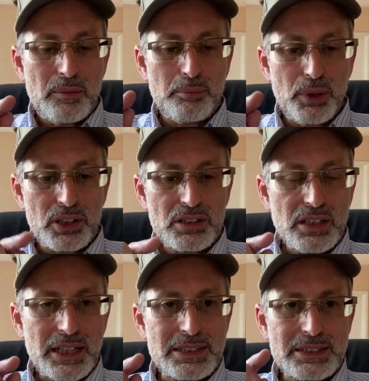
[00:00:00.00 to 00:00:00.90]
But
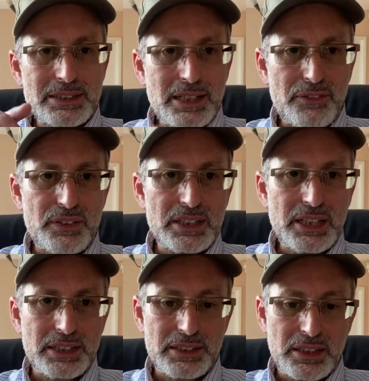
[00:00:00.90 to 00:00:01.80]
it's definitely
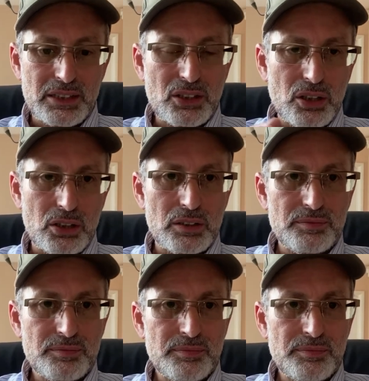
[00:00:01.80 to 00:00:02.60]
tighter than the cog.